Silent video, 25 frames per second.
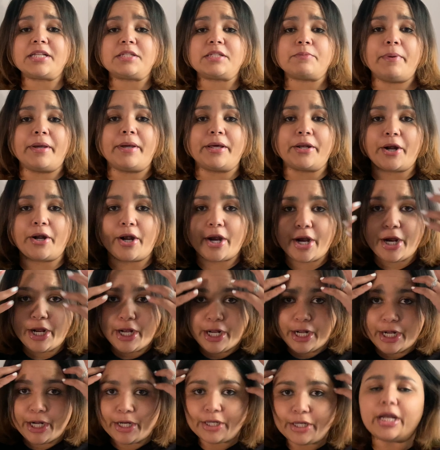better.
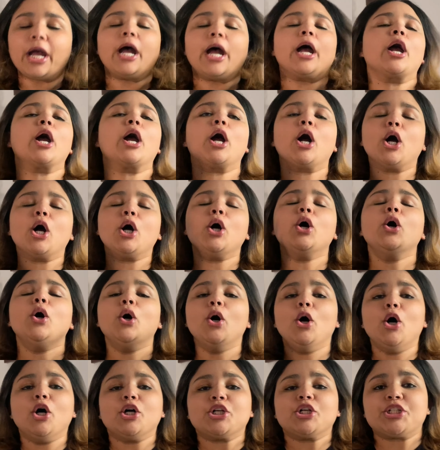Okay.
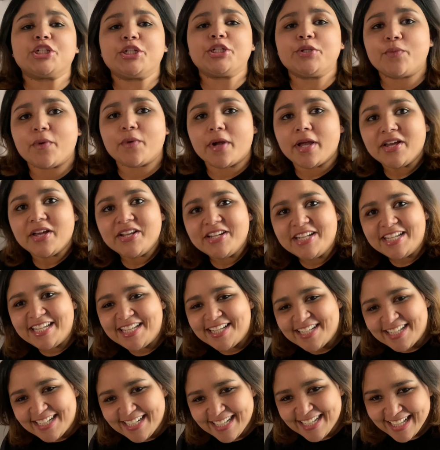She ready.
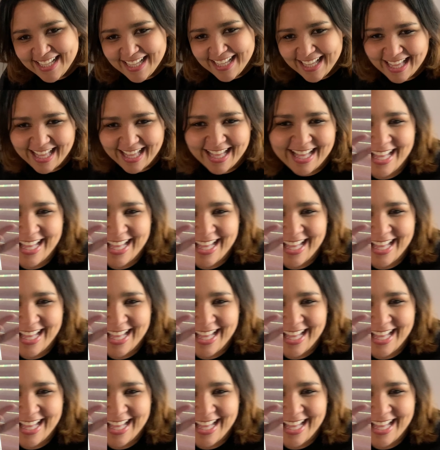So,